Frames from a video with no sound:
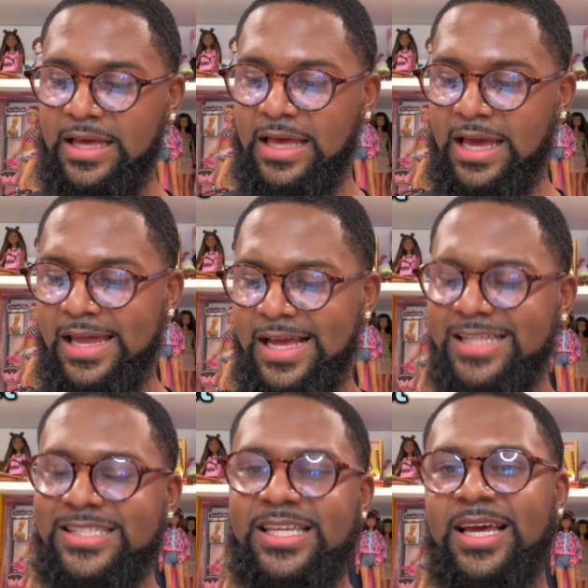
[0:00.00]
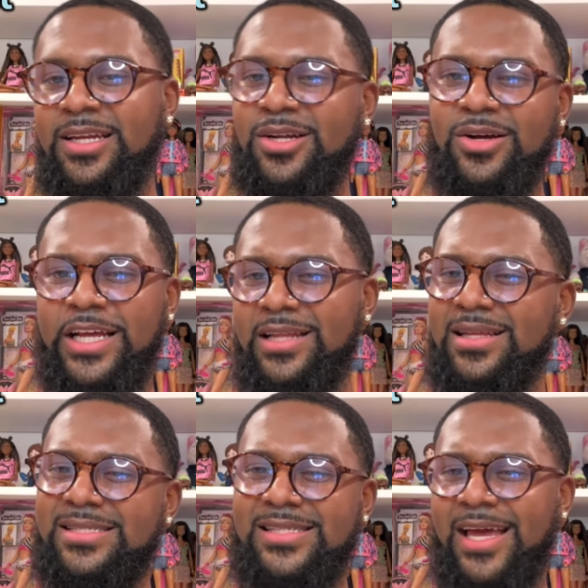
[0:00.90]
And it tendered in
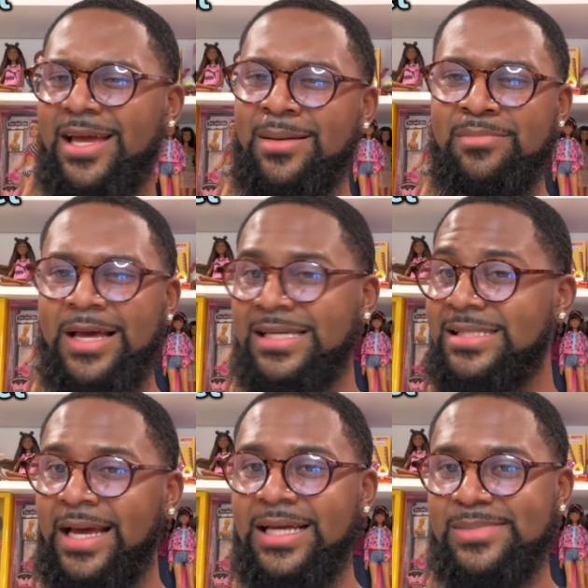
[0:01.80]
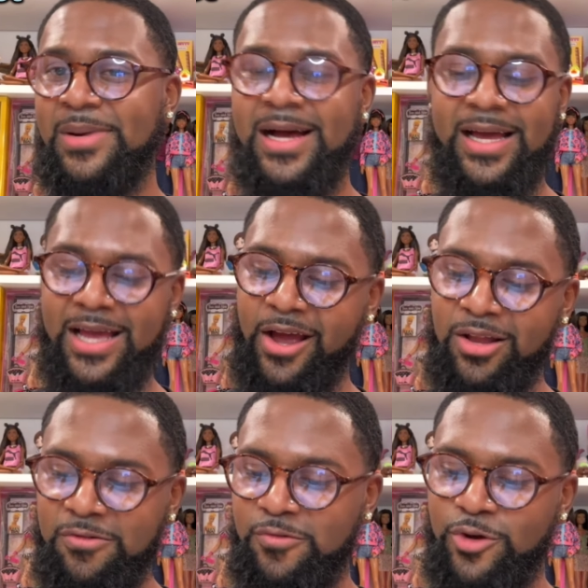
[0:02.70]
the same exact spot in
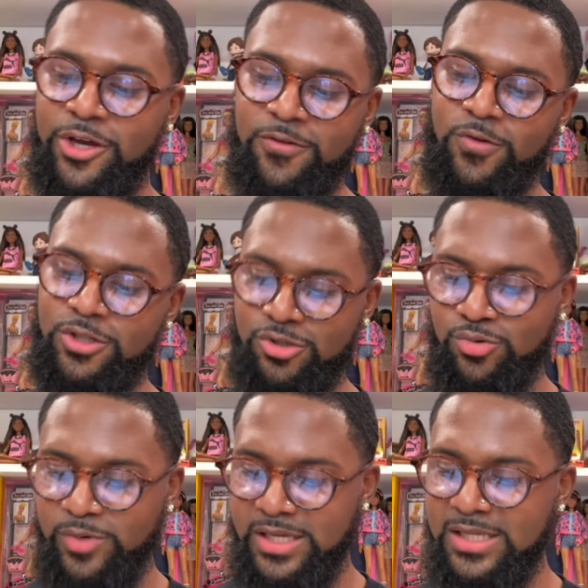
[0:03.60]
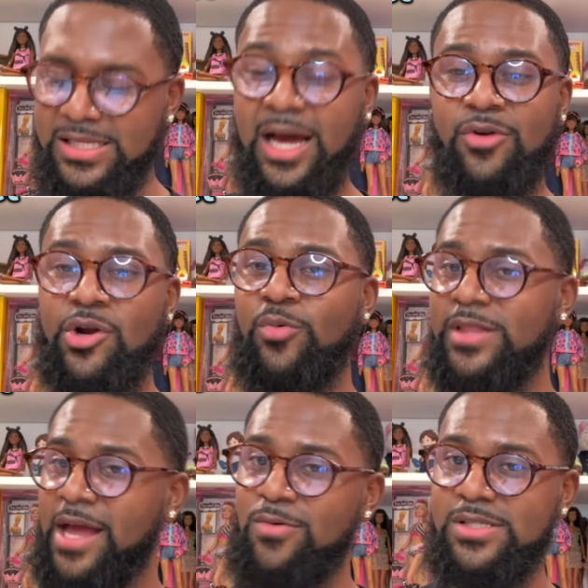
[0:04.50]
California for two weeks. I don't know what
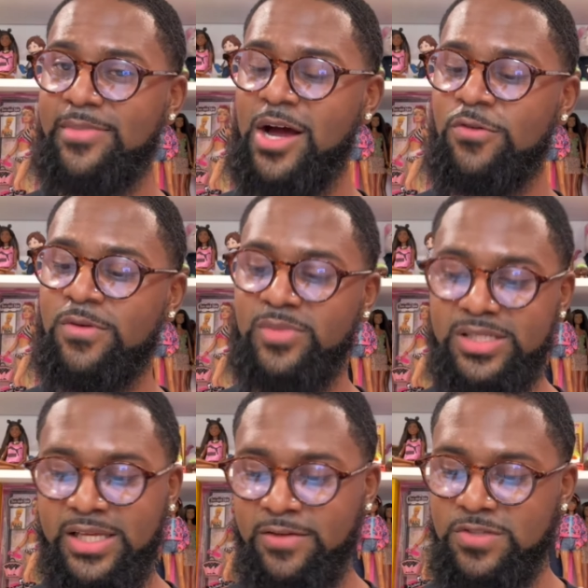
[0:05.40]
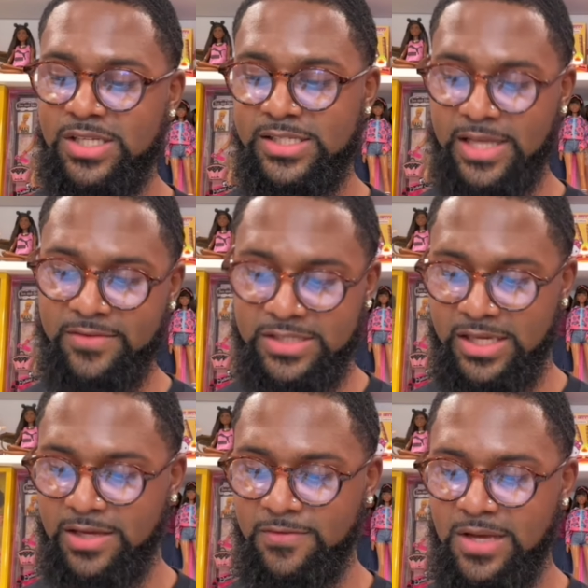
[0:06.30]
that was about from the 10th to the
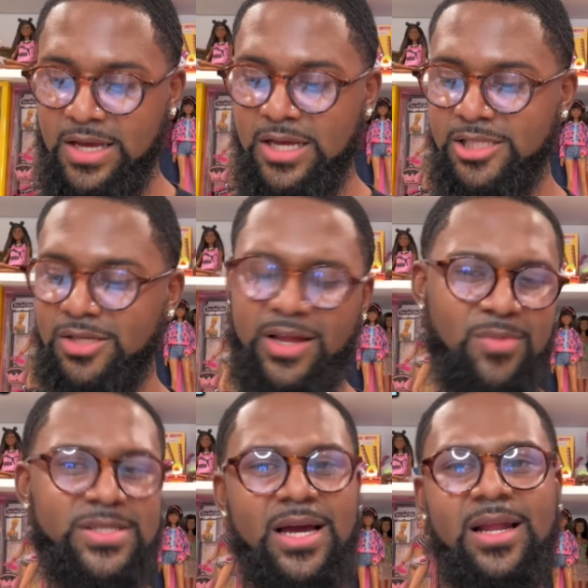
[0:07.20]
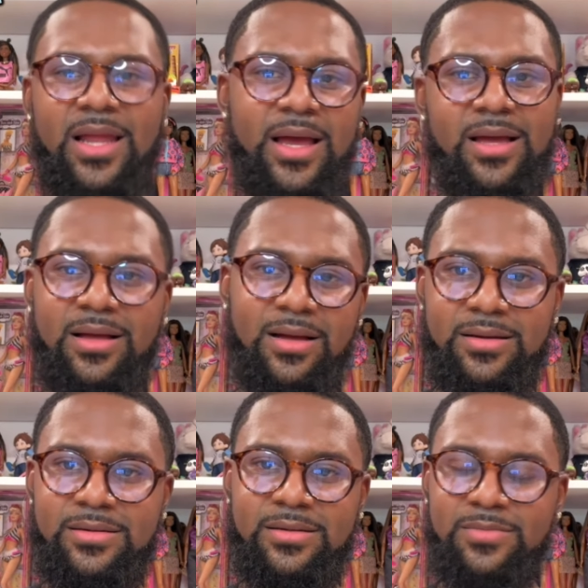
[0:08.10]
17th. So that was kind of like,
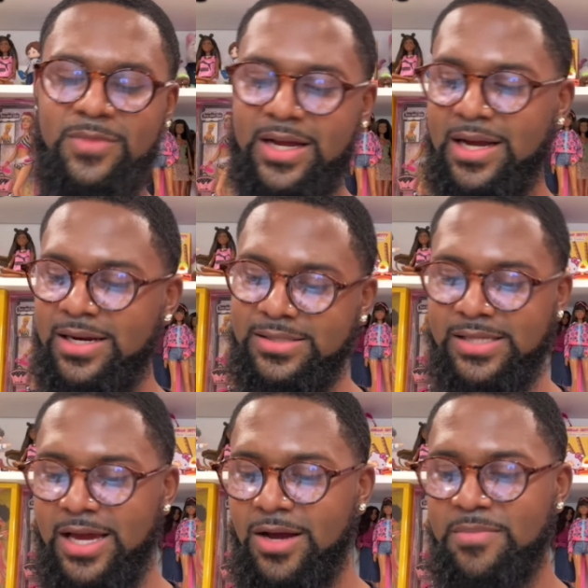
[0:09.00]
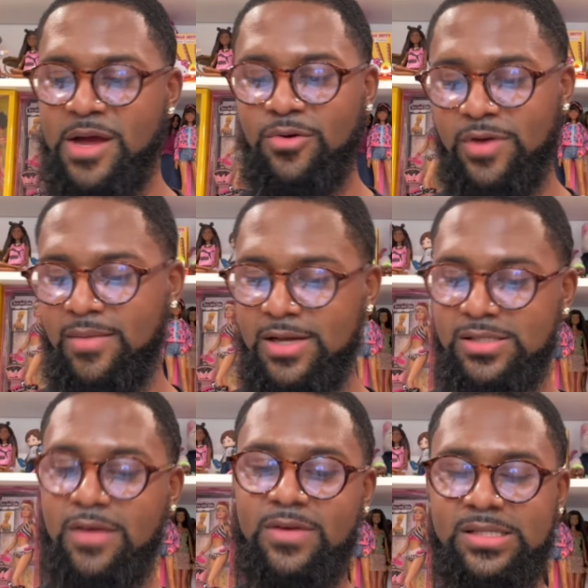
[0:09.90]
um, like kind of scared I'm not going to get my
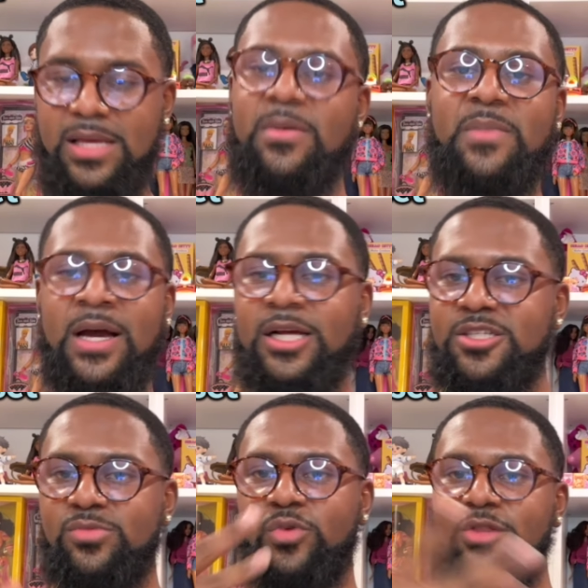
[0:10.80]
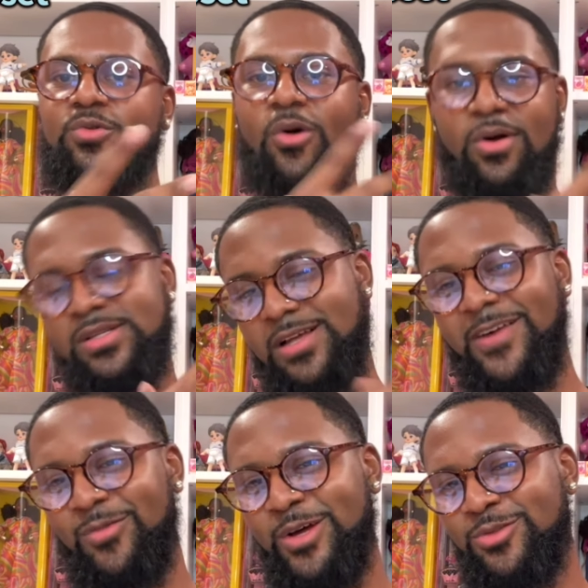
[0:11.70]
stuff. Because keep in mind, I just went through all the stuff
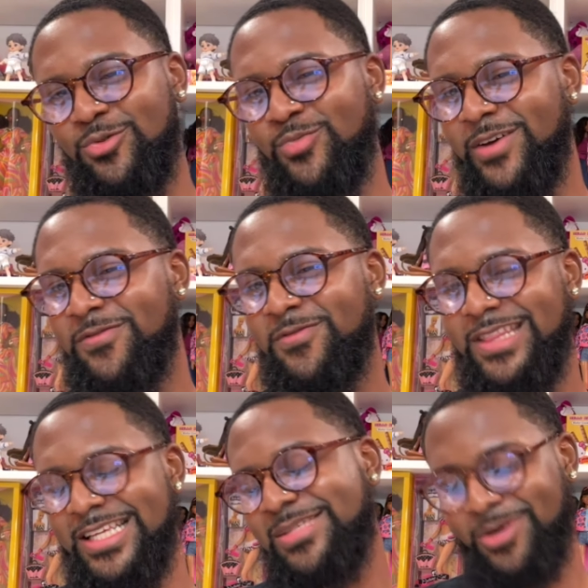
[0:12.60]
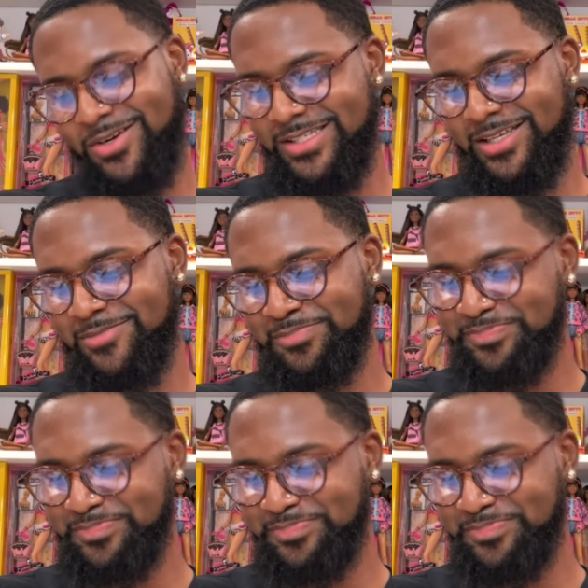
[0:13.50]
I went through with this person.